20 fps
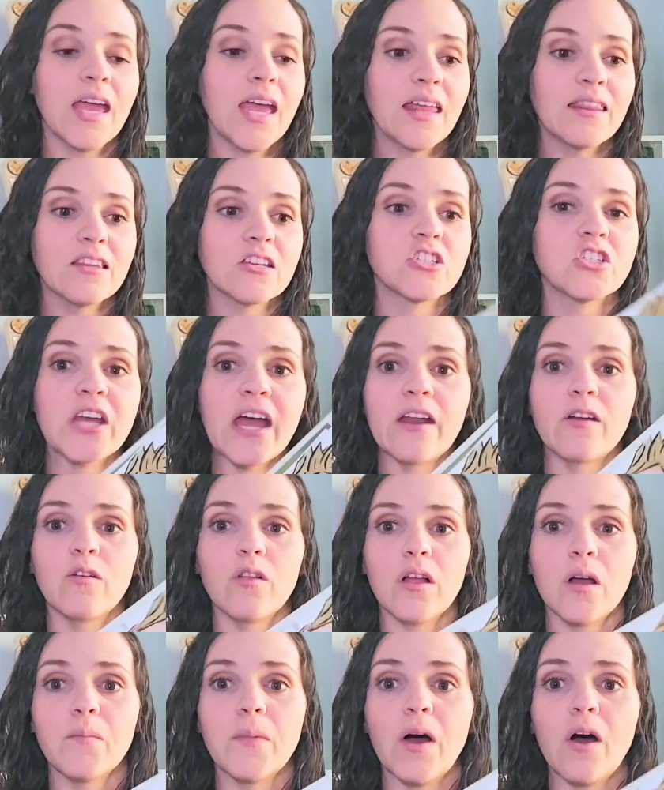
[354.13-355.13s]
in this
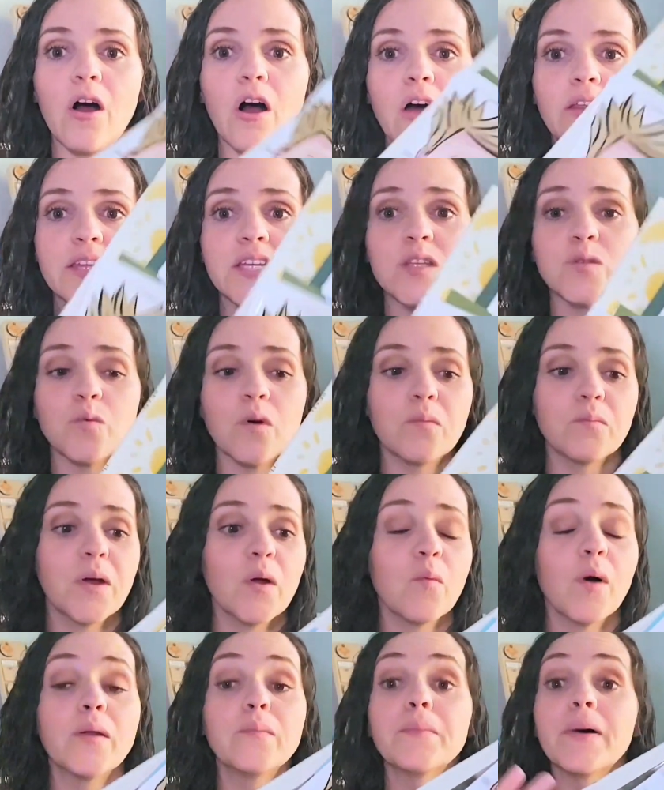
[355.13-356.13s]
channel about all these one
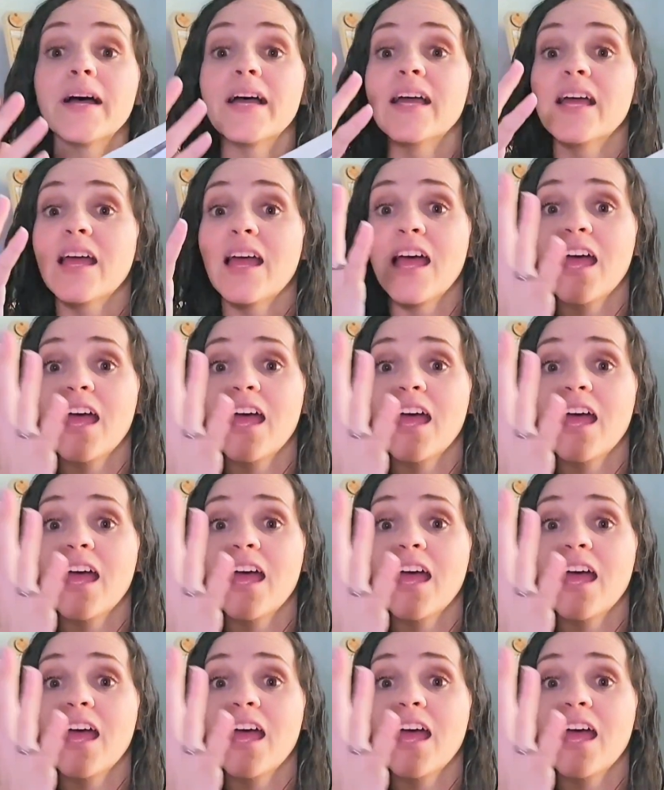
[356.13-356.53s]
by one, but